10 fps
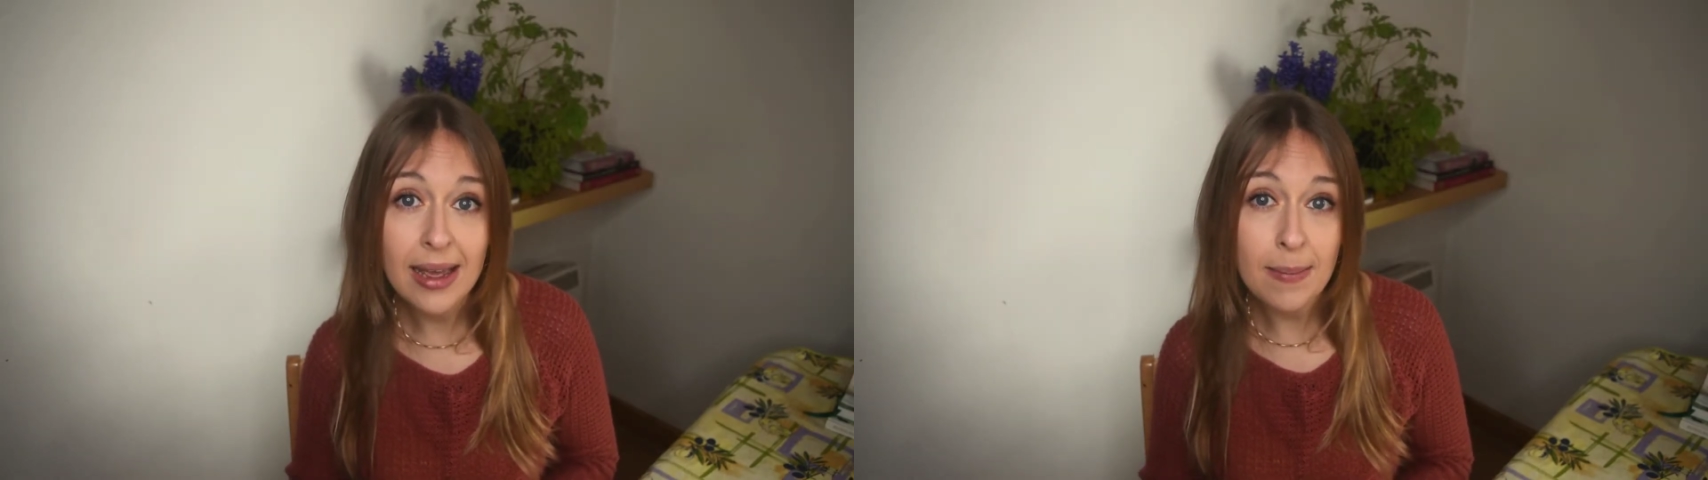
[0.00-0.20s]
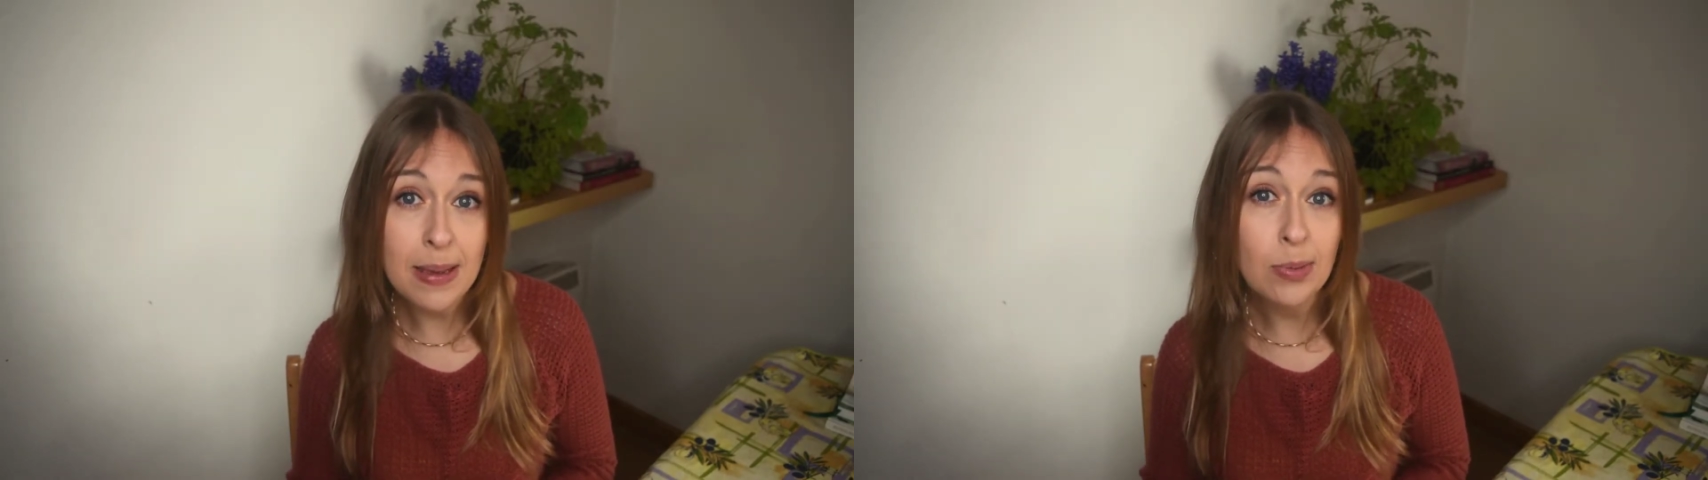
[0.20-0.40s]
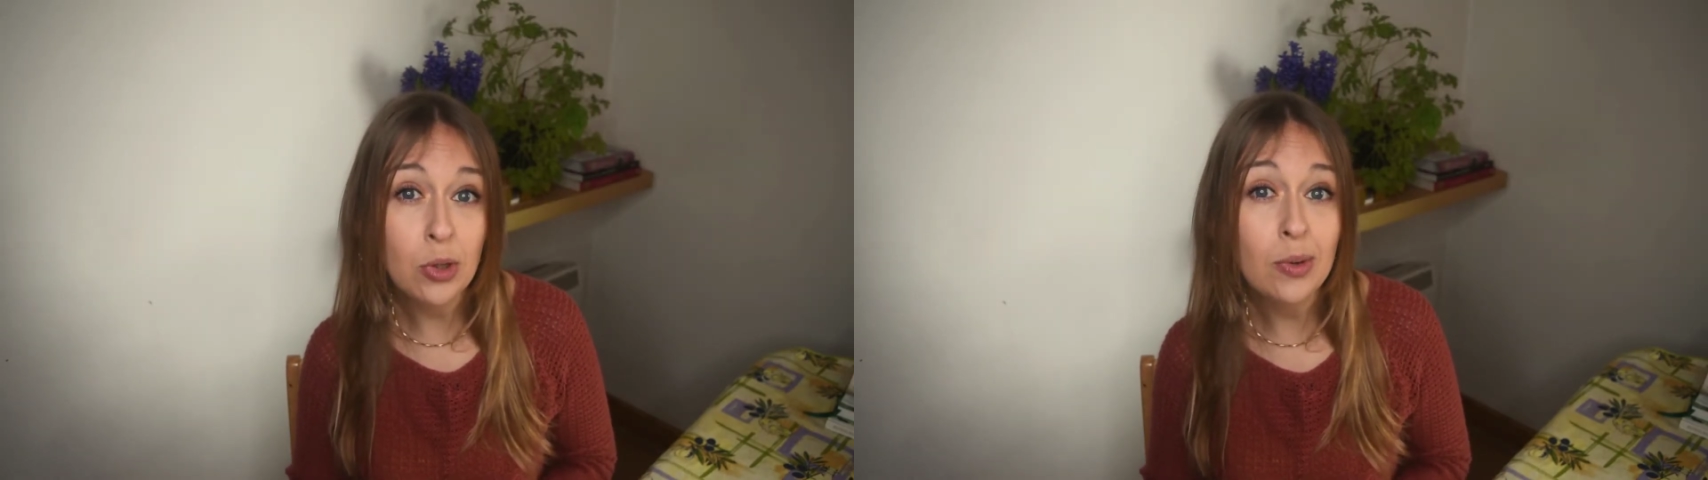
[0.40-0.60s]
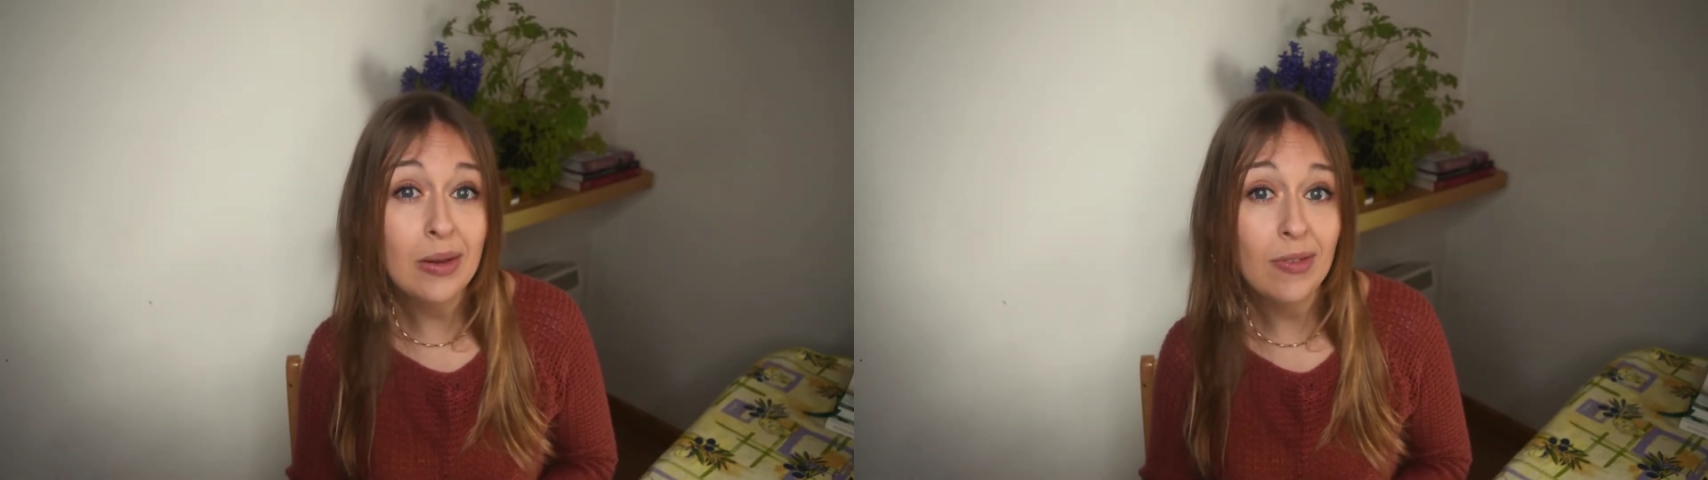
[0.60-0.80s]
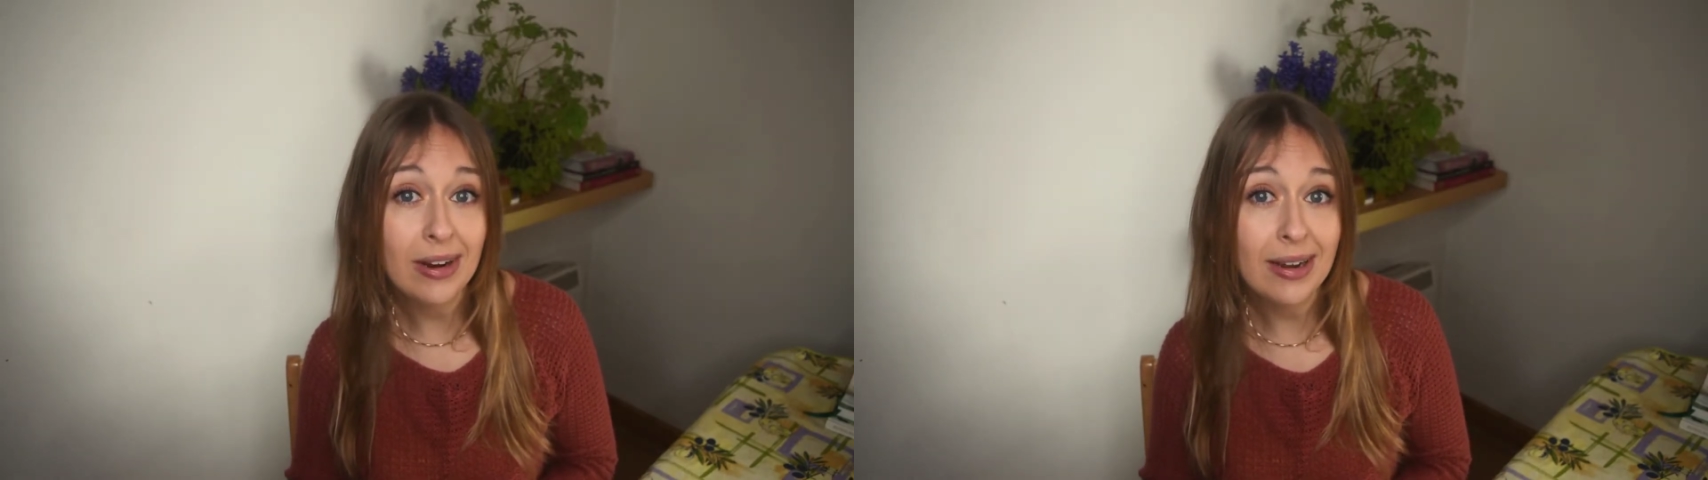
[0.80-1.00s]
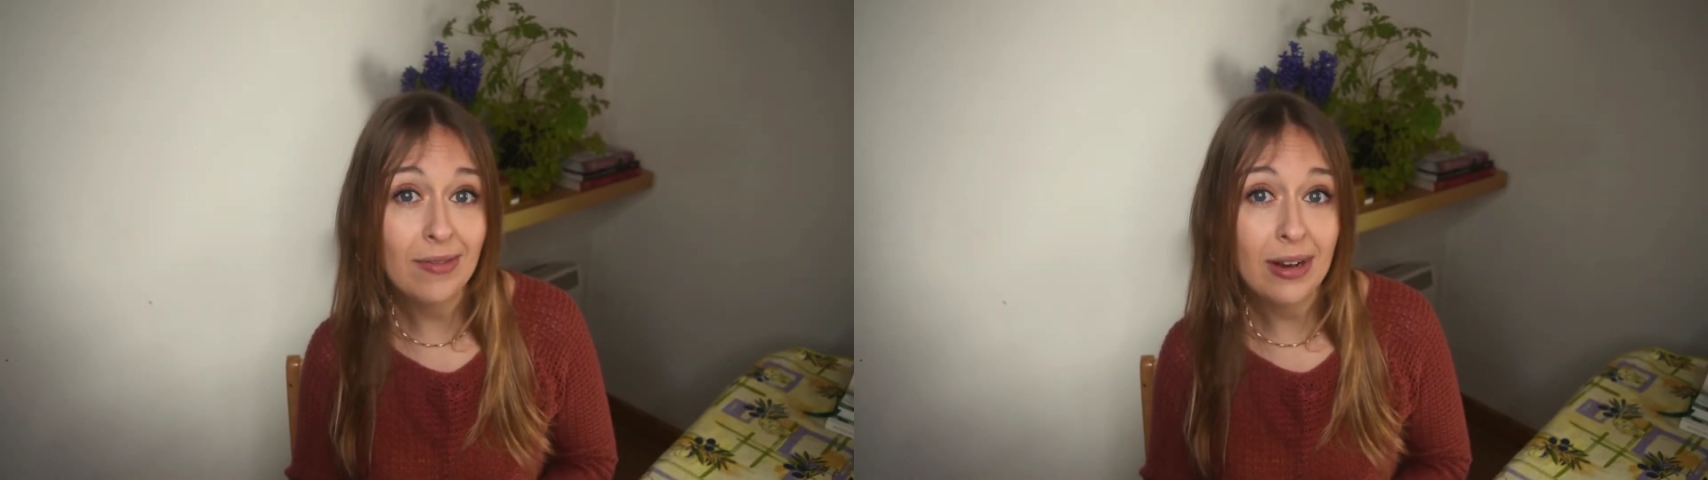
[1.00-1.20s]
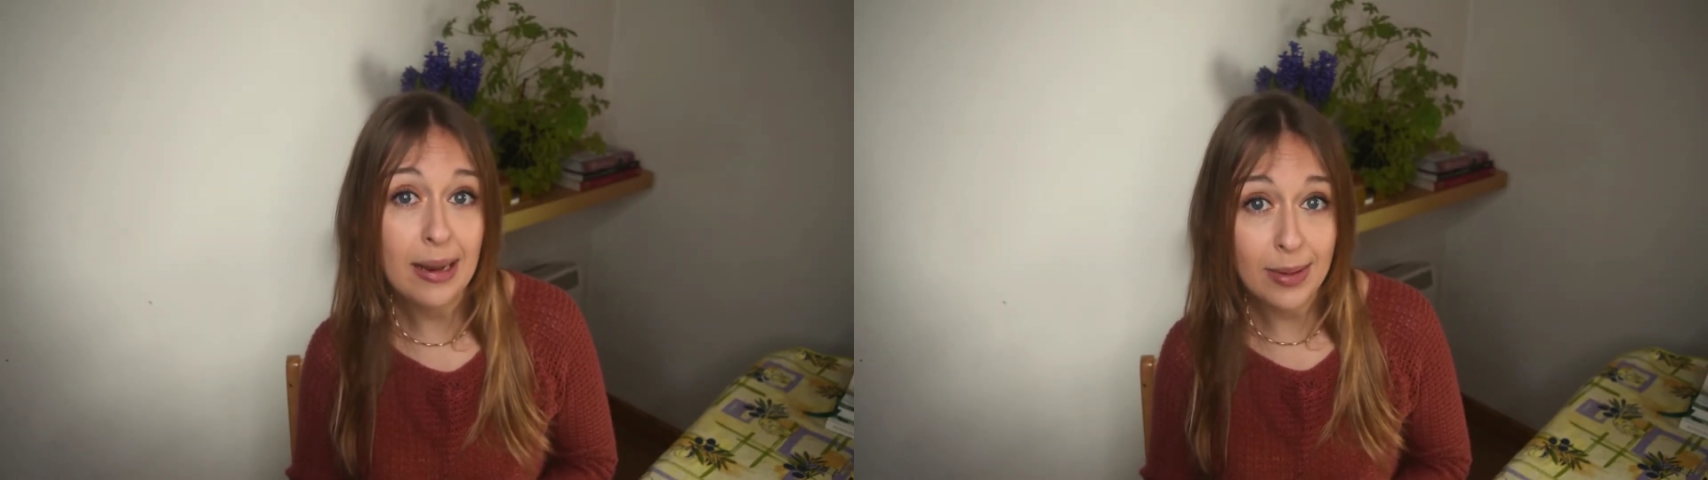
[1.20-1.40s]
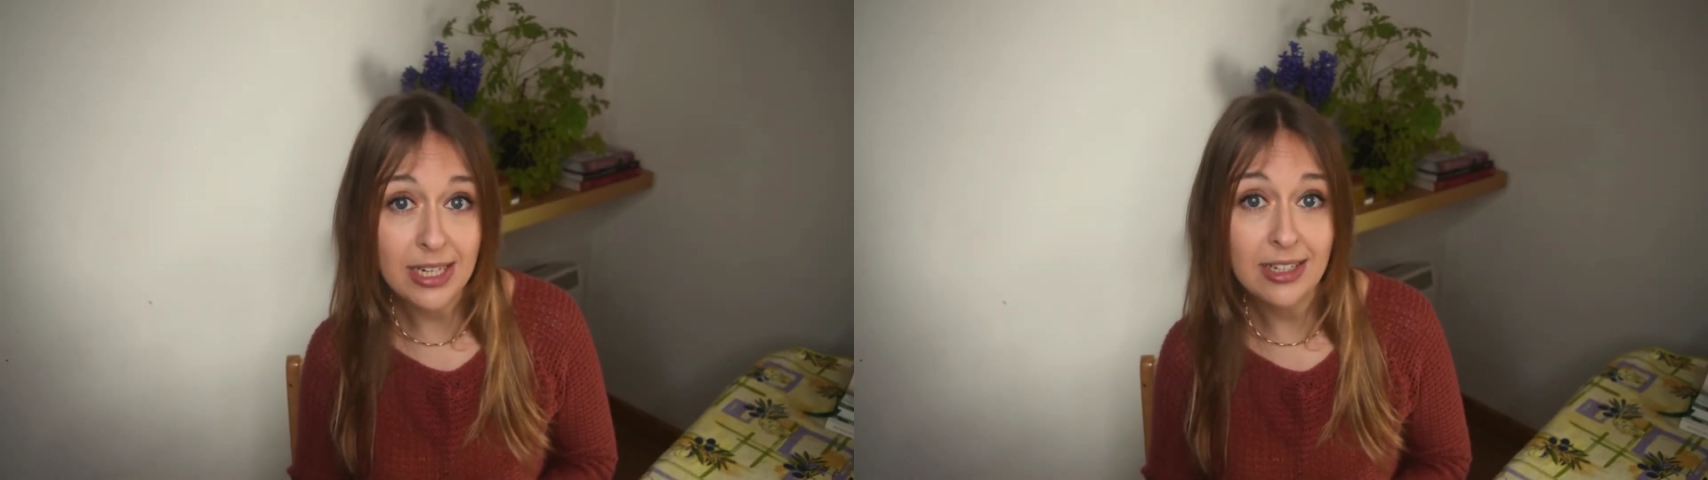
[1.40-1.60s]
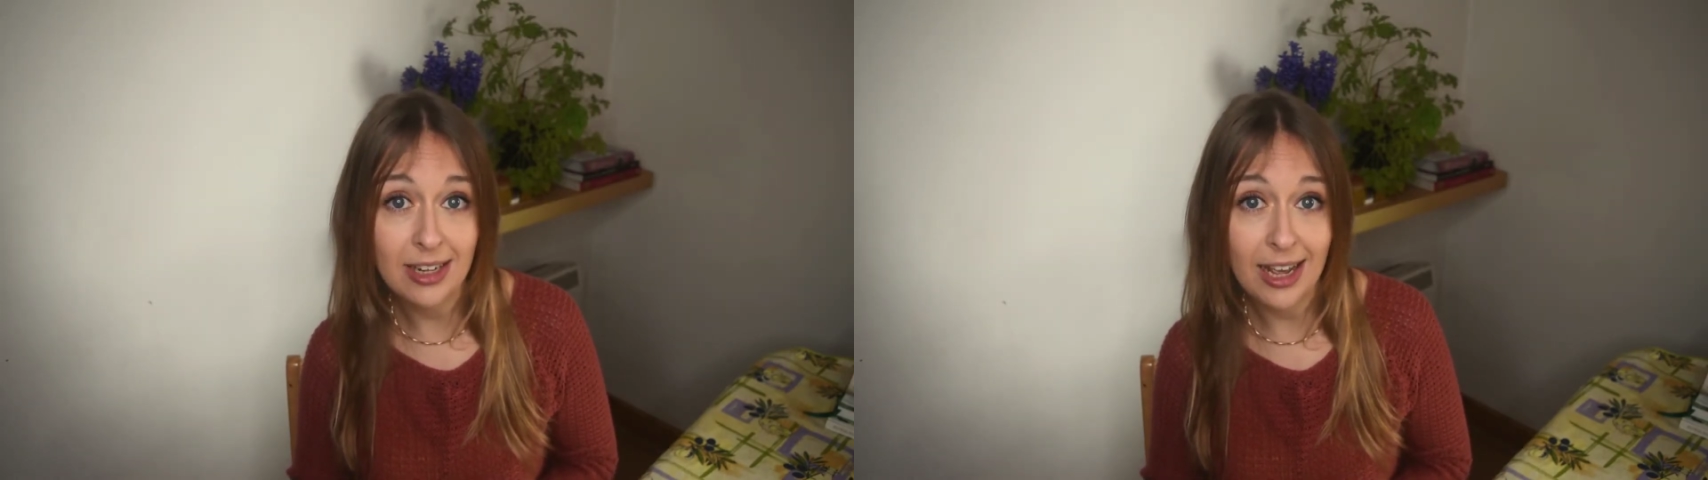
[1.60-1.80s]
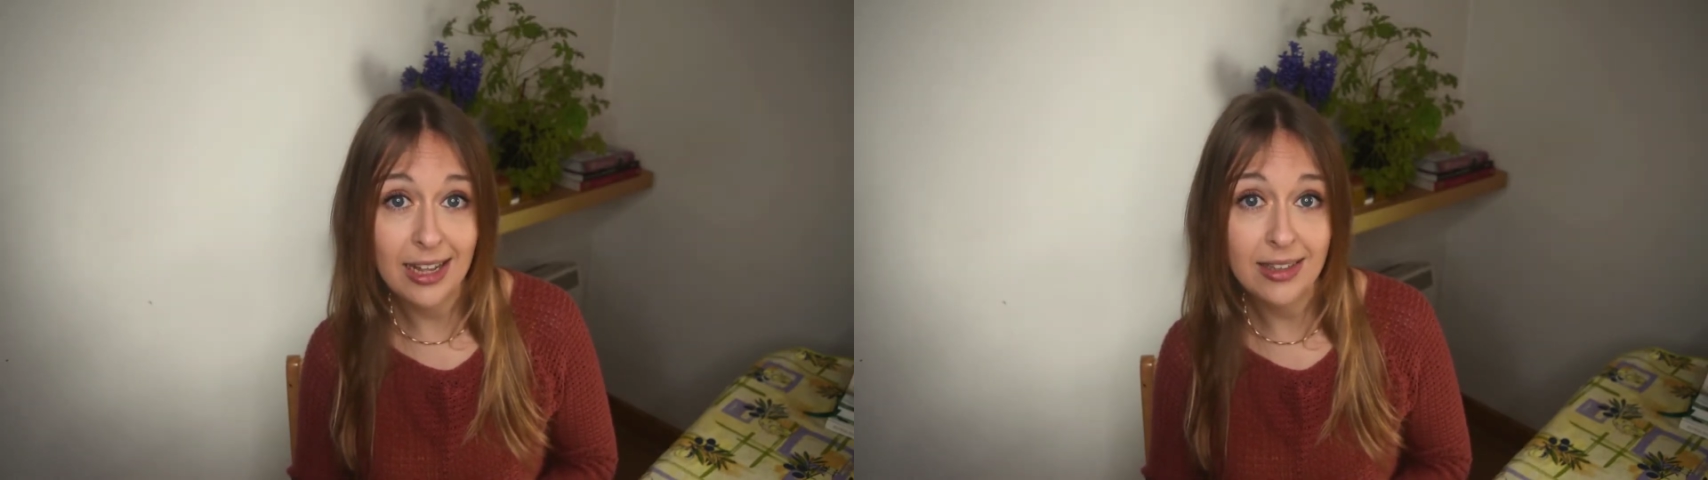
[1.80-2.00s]
in people who eat very limited
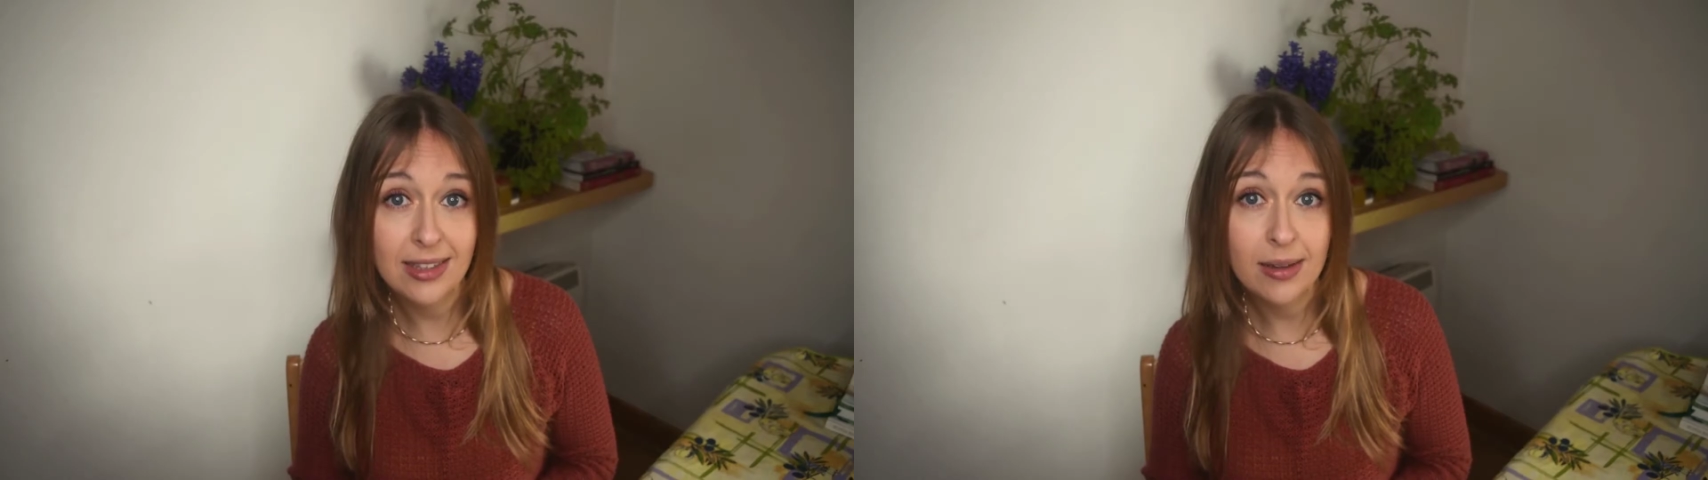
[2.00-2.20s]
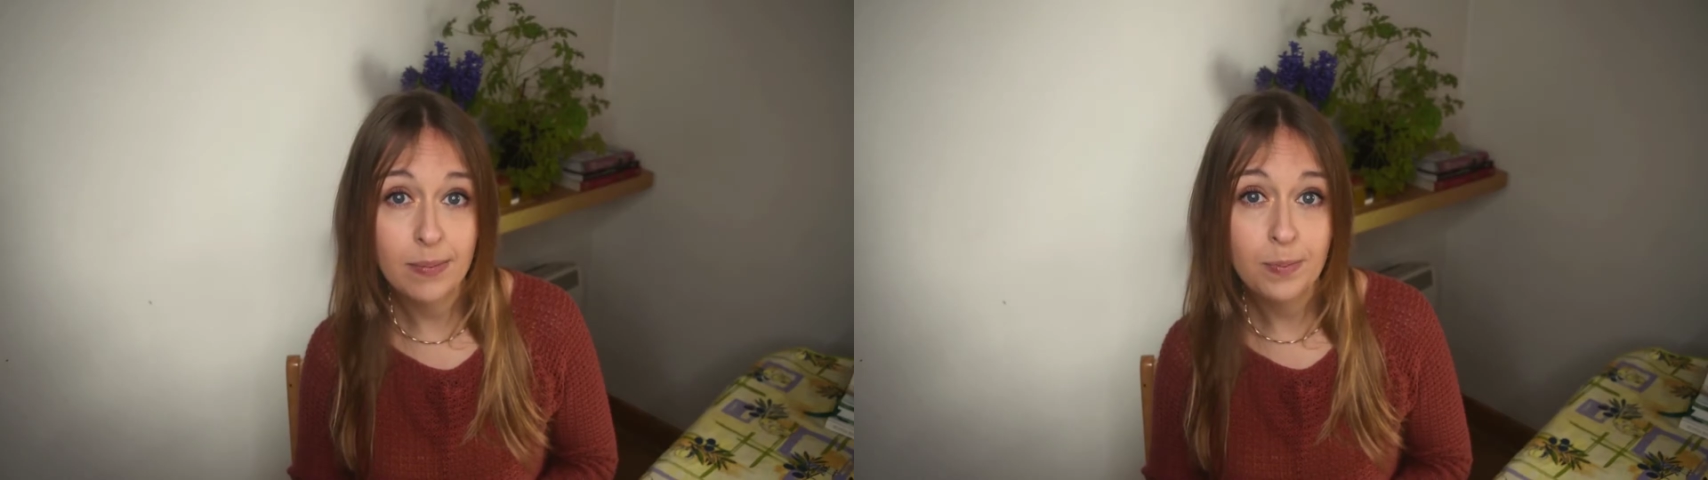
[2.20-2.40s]
diets.